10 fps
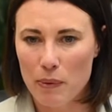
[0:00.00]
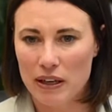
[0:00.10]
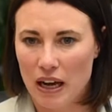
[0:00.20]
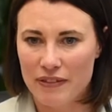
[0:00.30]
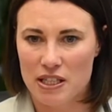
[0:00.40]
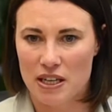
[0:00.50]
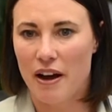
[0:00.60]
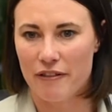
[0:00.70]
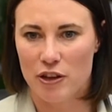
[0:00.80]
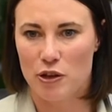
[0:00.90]
when life's
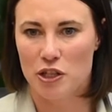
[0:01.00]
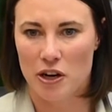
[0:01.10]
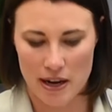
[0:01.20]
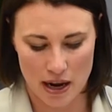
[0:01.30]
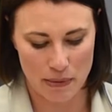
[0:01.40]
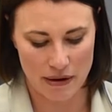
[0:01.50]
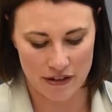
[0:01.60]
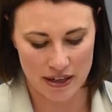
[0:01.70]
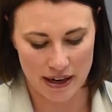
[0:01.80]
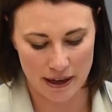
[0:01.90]
tough, are you turning up
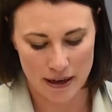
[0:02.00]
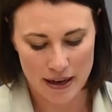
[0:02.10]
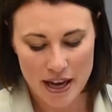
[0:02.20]
every day?